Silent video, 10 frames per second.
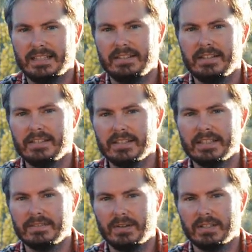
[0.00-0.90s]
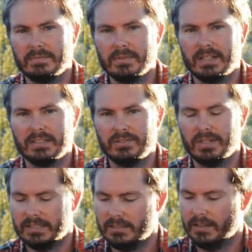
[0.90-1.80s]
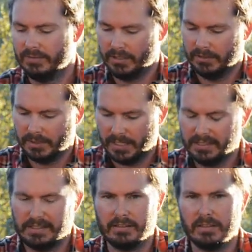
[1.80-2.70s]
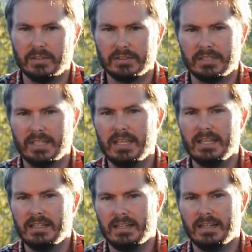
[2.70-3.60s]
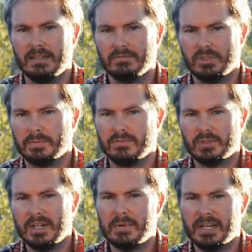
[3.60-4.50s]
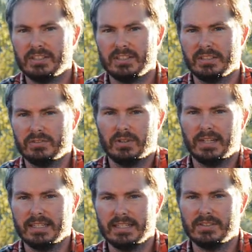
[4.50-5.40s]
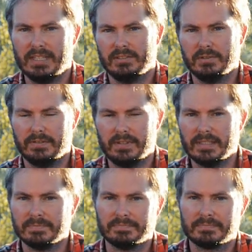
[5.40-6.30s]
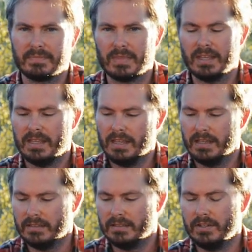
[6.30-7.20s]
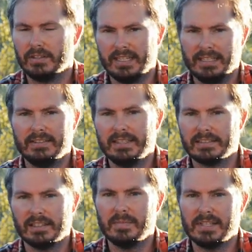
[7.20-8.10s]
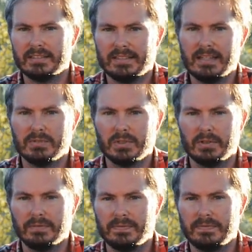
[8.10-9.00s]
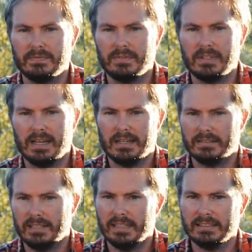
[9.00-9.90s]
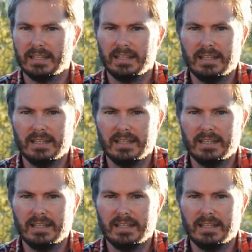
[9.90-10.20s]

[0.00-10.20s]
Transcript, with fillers: that tinder, you need to find some nice dry stuff. So look underneath logs, um, tops of tree branches, dry leaves, that sort of thing. Your kindling is going to be the same sort of uh, task.